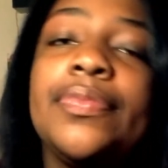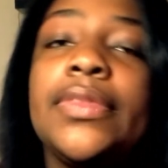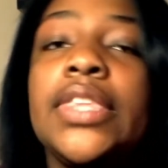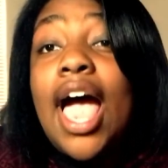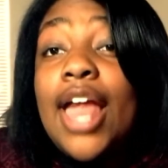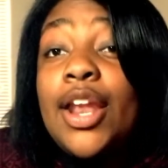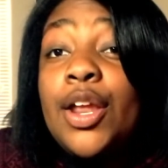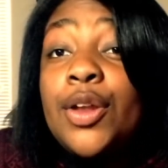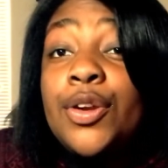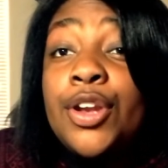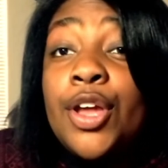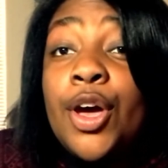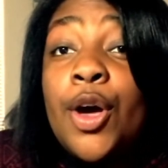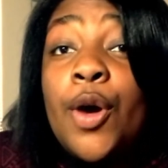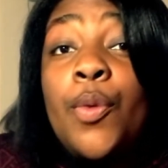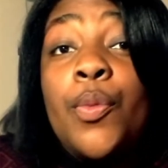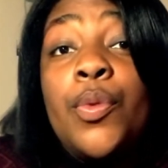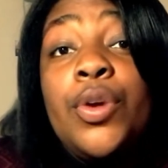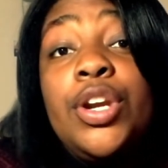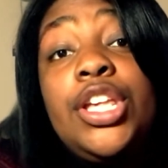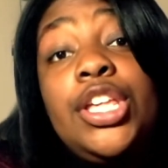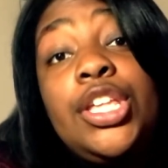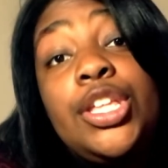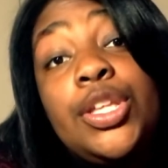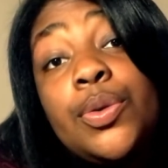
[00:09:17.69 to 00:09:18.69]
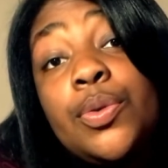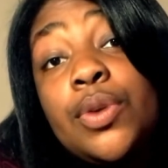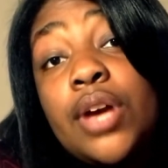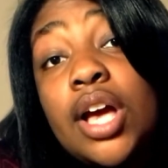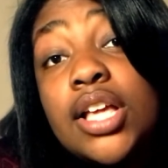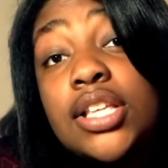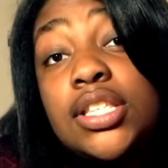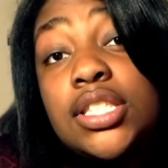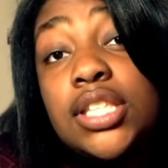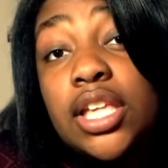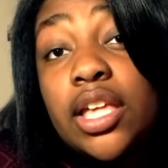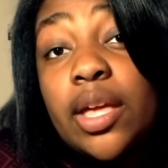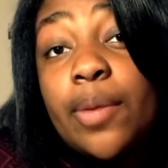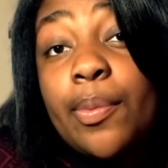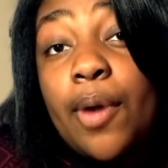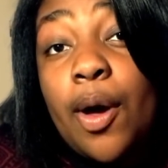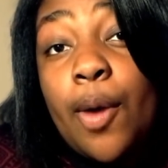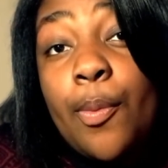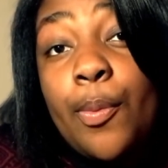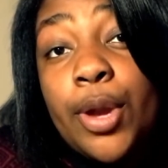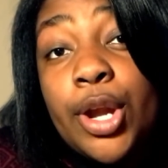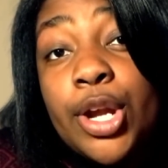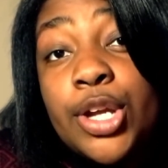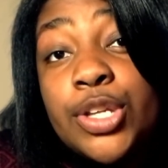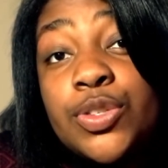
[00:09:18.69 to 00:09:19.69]
I don't know. What do you guys think
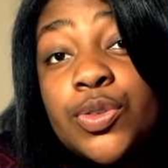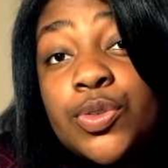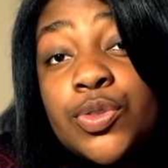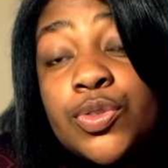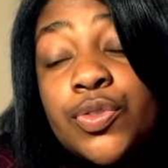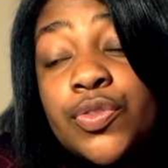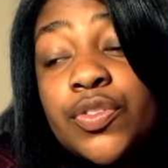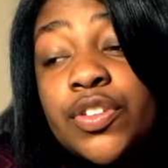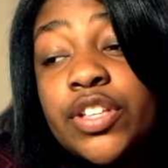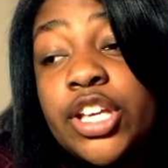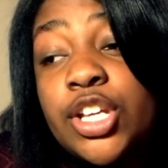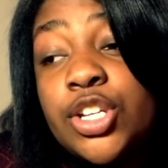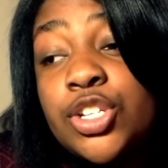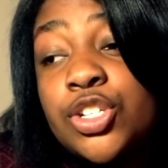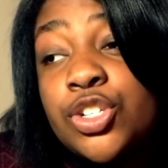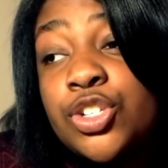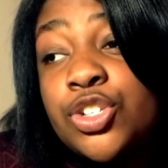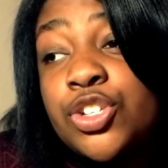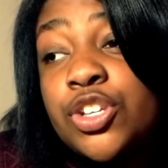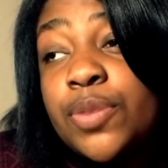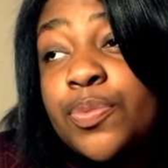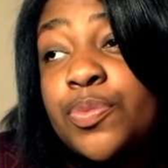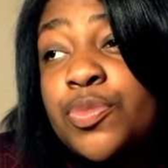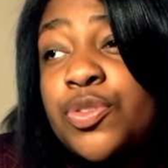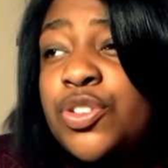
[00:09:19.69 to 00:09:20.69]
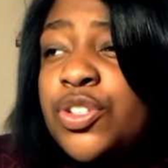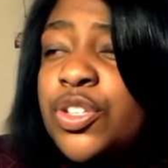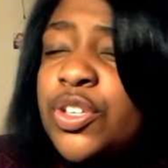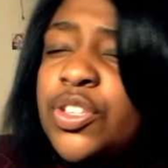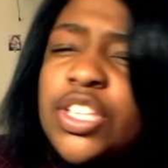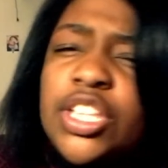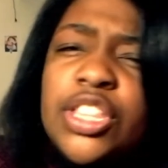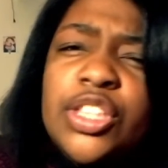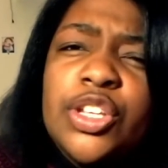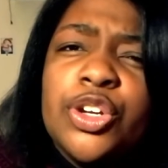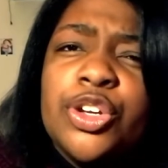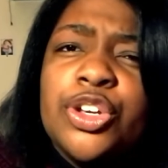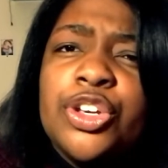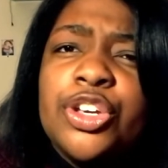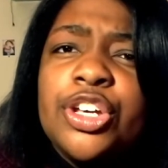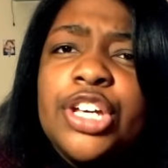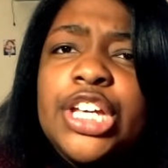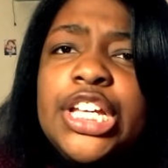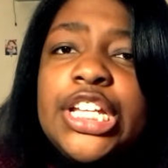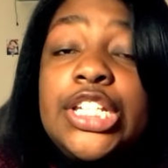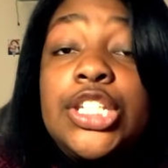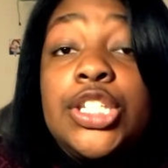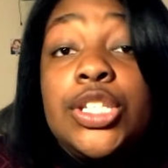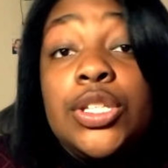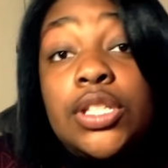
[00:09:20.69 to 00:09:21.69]
about parasocial relationships? Do you think they're
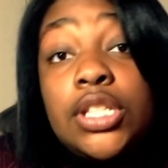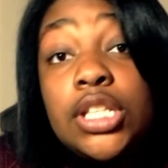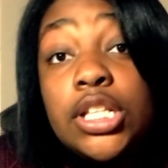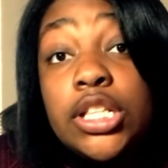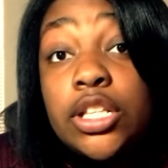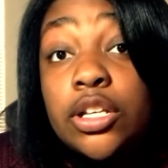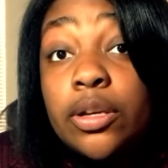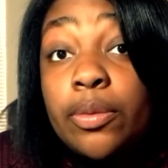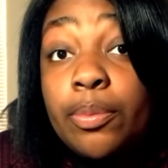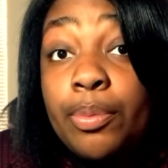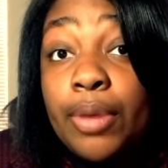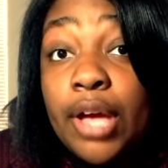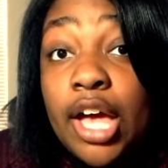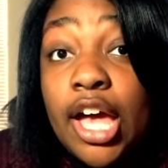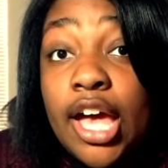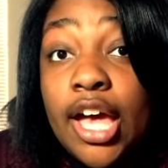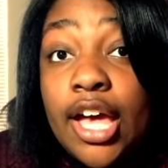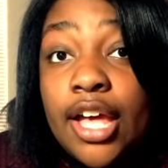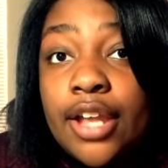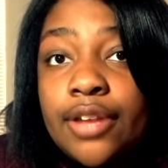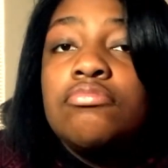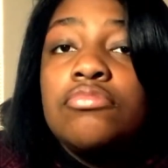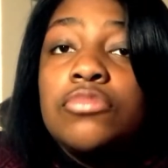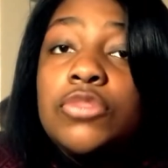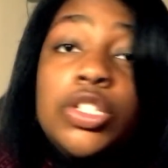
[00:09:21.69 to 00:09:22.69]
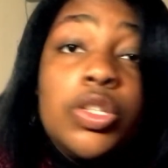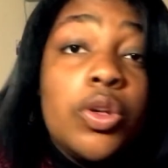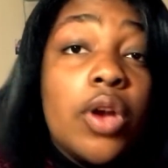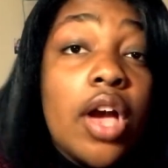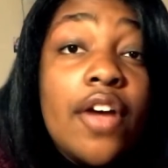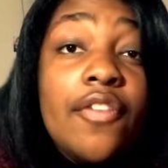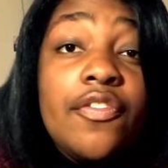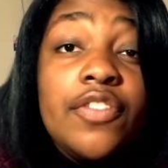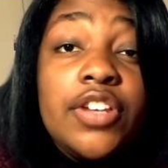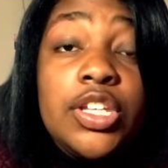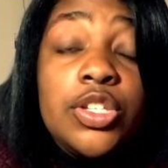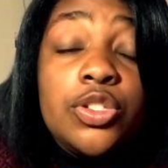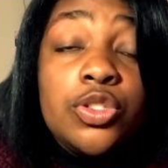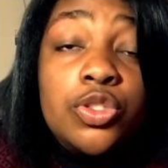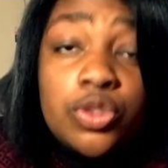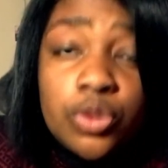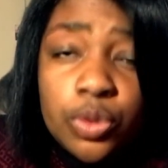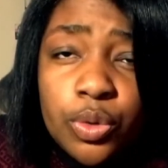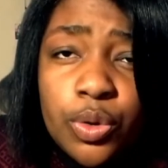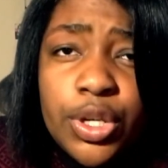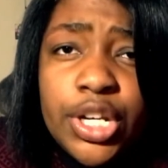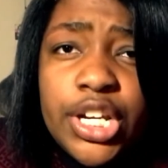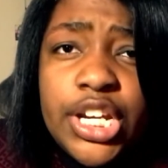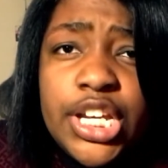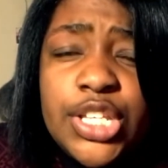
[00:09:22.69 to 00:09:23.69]
good? Do you think they're bad? Do you have any
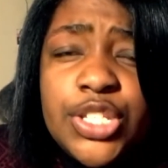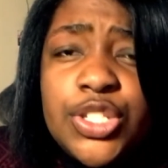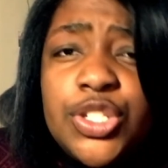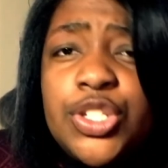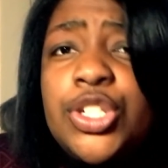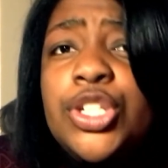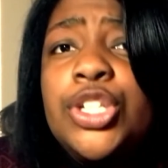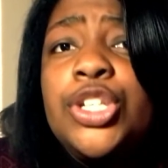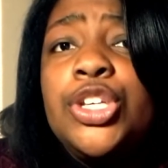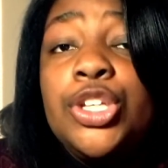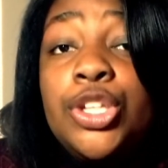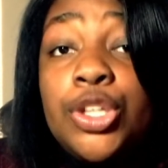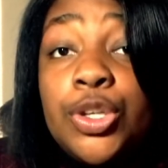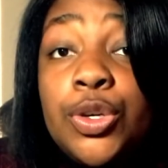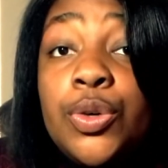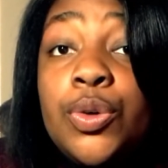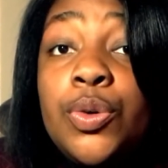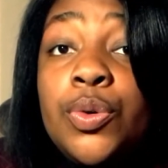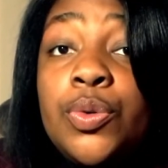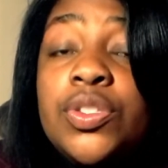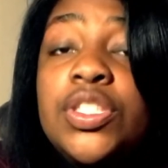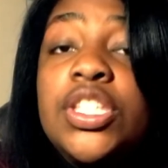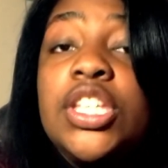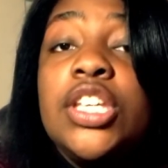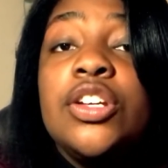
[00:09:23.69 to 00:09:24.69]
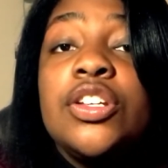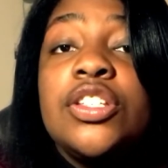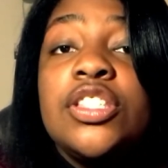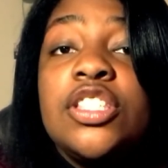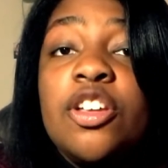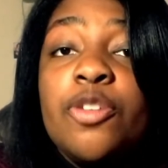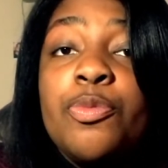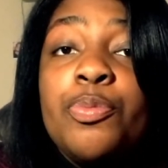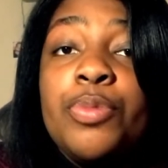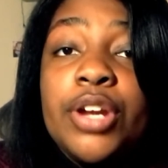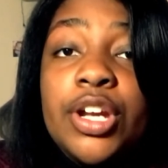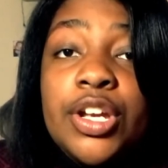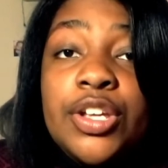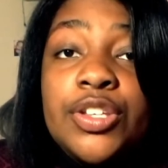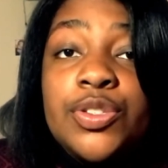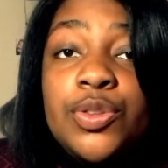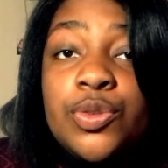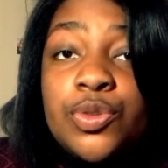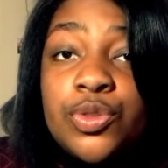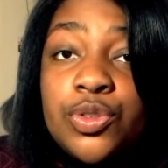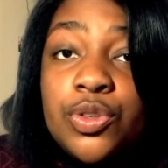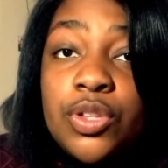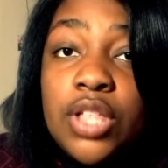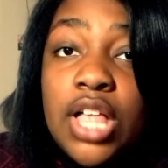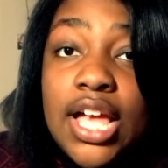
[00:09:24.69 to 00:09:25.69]
stories? Do you see yourself
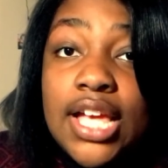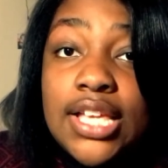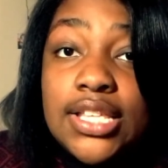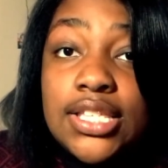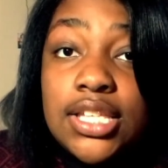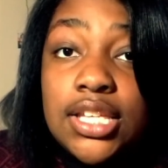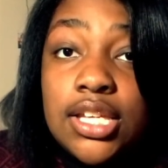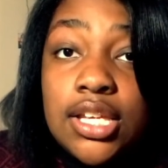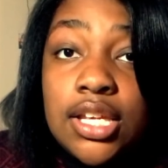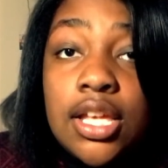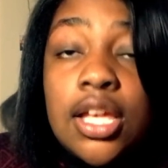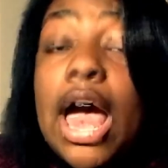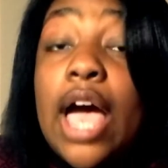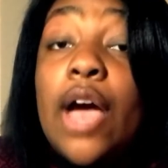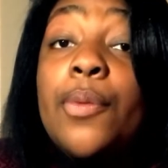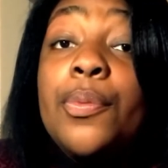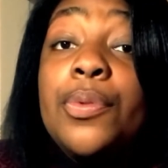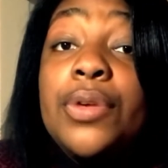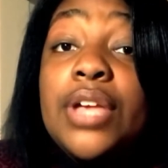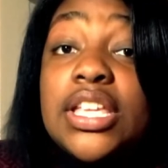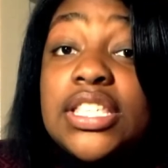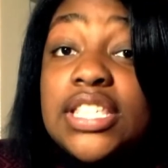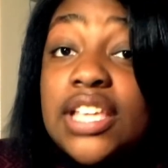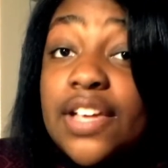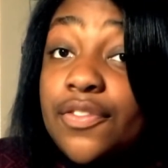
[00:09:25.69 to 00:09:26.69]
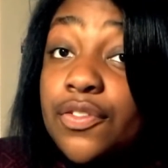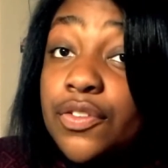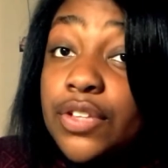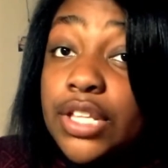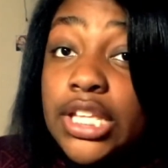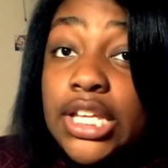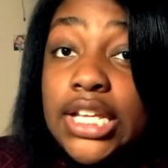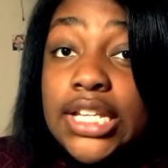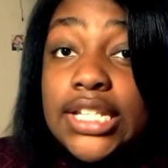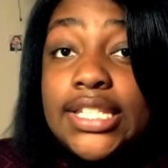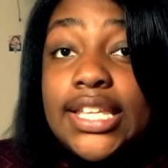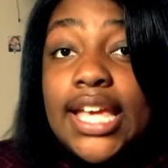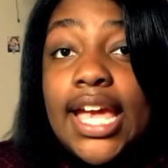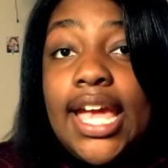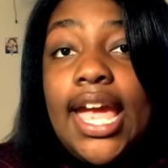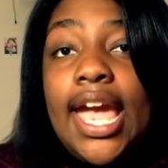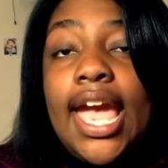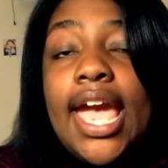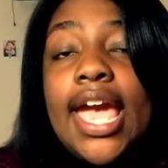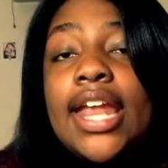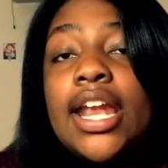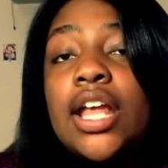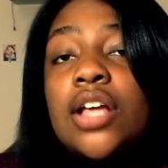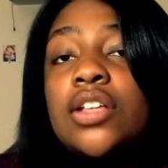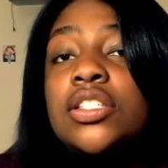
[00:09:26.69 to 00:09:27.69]
parasocializing? I hope you guys have a really good day,
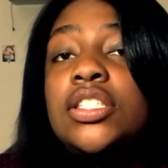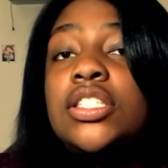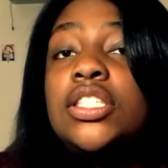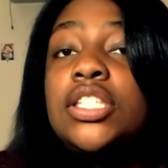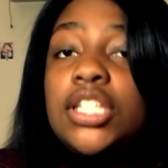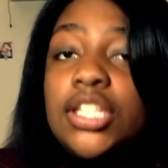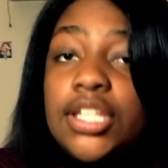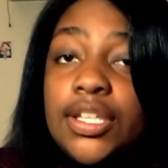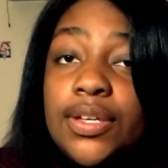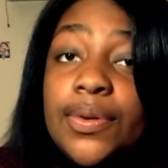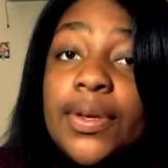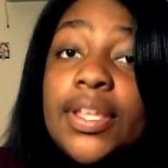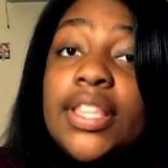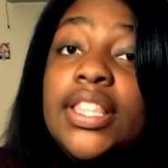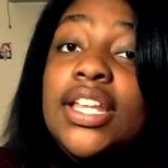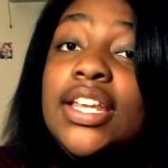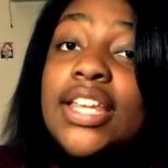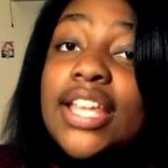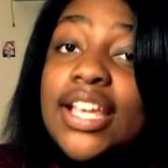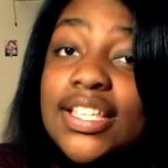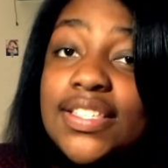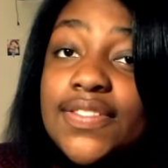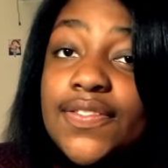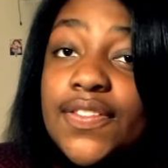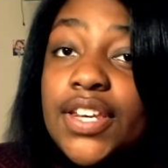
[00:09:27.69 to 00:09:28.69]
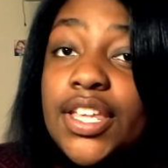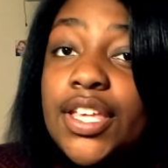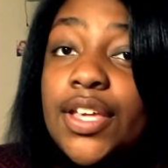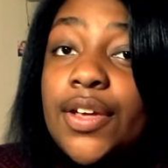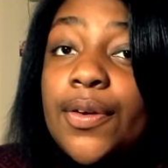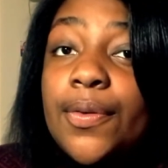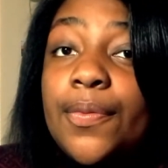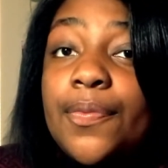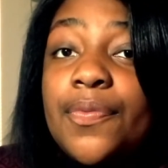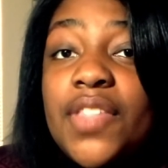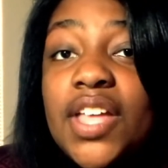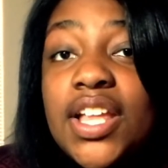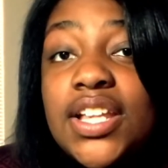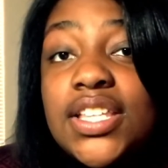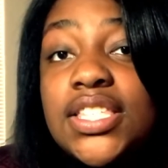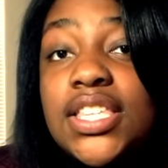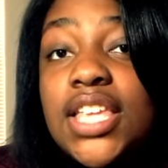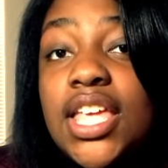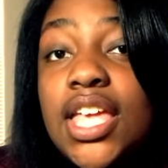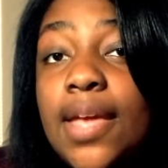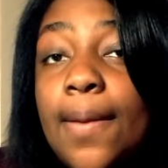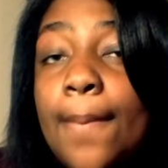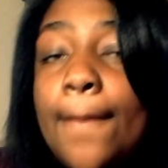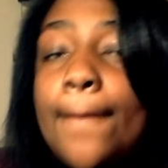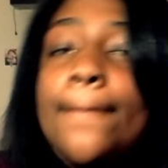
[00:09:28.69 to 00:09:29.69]
and I'll see you in the next video. That's
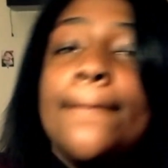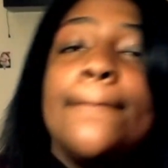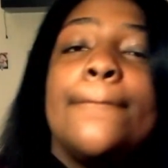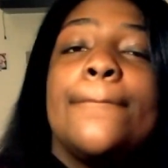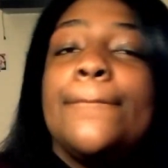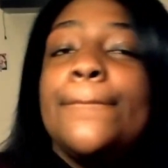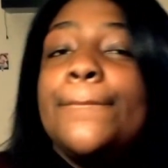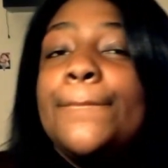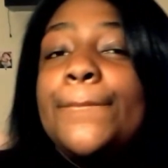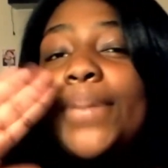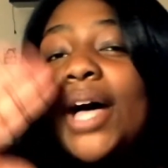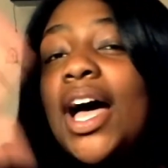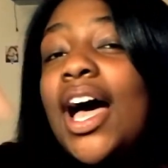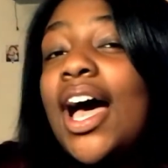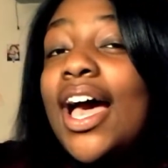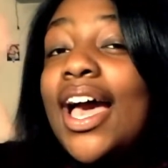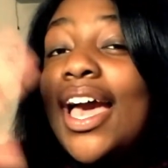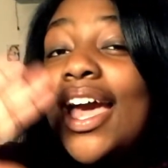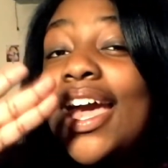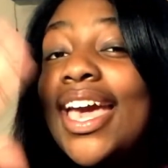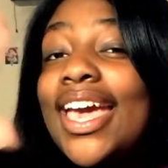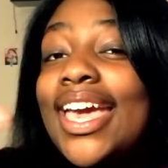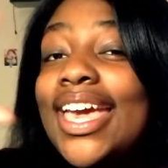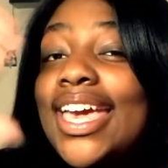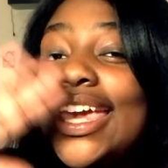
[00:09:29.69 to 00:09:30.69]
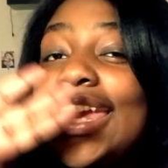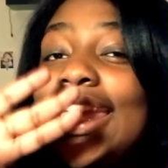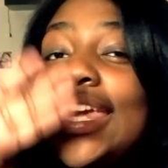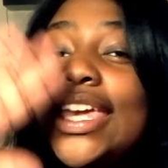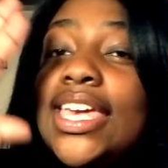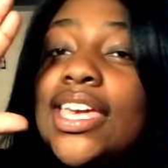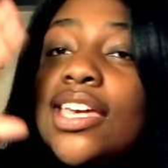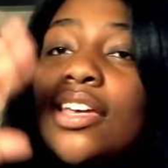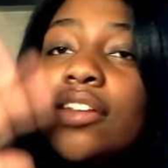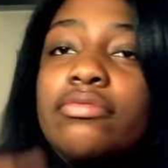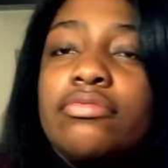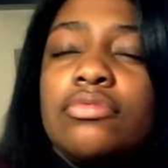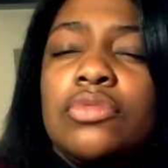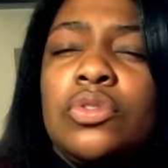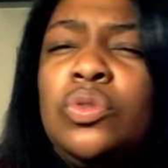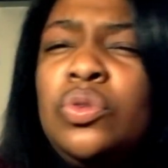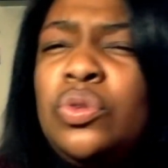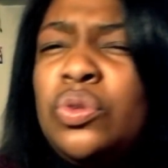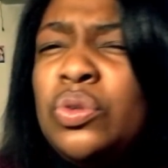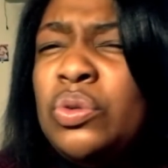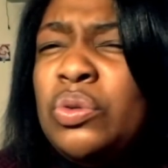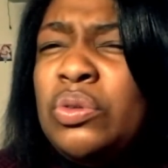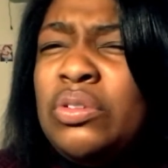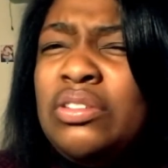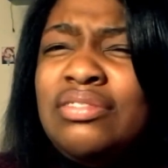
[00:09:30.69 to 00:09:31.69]
it. Bye.
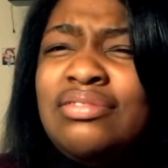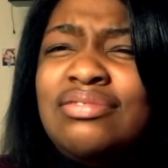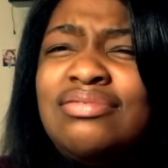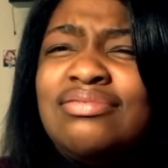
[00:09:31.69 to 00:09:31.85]
Ooh.